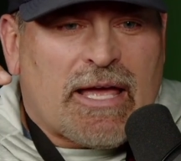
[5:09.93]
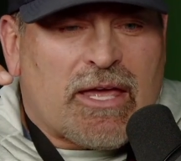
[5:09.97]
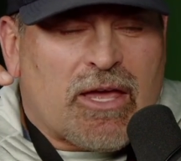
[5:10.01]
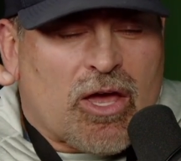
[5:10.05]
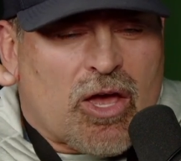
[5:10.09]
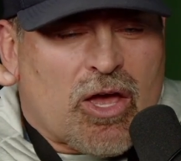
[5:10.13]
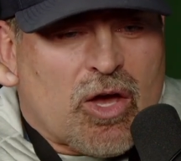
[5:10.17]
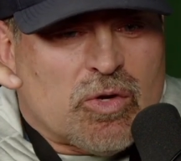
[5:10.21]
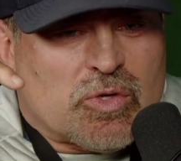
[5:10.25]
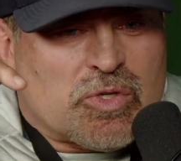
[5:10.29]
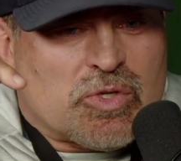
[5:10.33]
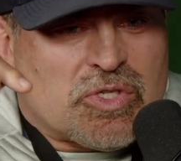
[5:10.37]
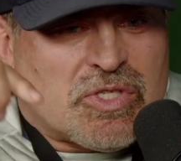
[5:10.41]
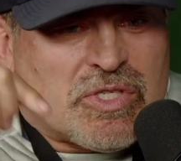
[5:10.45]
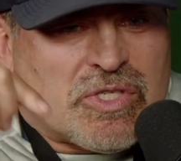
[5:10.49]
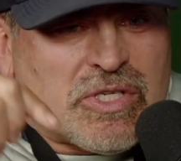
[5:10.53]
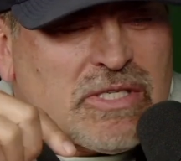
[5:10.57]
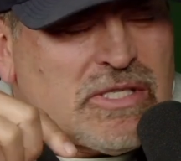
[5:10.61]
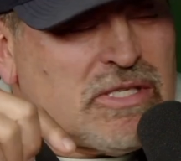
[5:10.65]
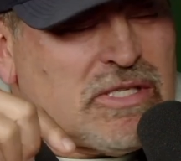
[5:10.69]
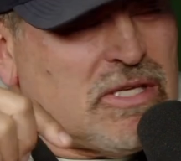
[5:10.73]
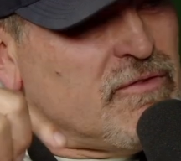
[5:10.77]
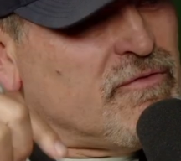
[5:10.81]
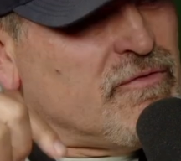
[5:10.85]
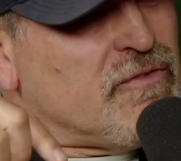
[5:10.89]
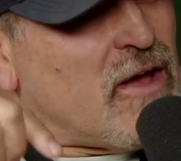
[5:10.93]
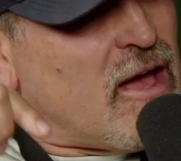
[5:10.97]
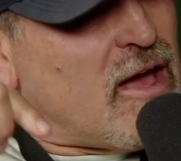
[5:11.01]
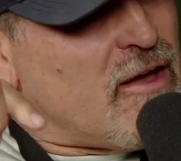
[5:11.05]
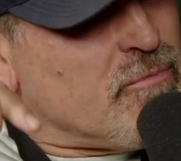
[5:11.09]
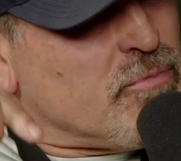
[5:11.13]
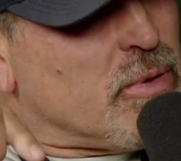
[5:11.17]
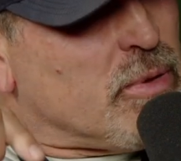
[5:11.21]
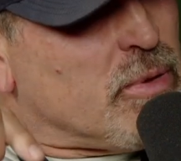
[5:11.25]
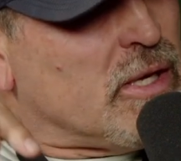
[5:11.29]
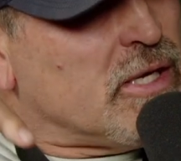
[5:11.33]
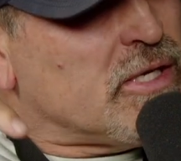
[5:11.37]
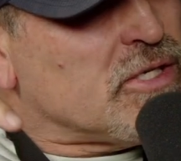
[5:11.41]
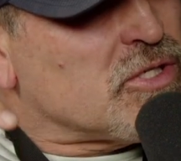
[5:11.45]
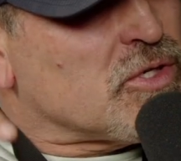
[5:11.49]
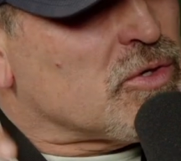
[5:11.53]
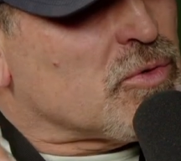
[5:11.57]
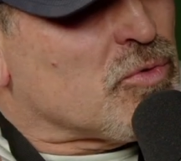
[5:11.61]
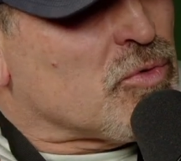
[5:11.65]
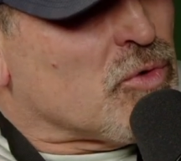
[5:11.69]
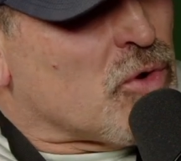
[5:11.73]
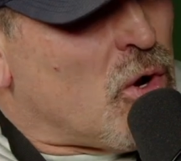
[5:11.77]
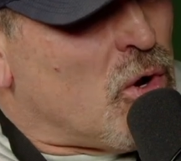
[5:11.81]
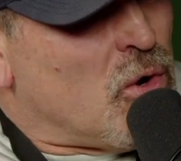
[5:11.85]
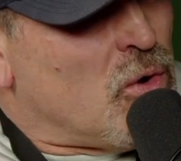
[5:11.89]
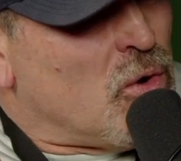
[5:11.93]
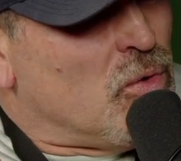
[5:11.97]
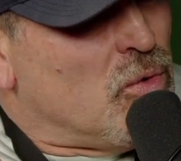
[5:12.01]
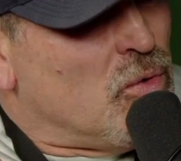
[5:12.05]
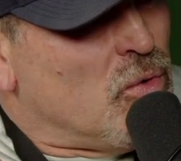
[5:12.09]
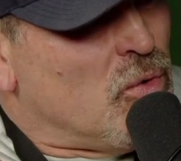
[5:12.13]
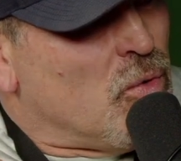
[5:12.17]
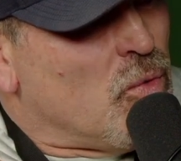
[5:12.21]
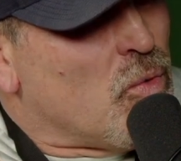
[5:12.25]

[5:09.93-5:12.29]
could go 65 plays in a row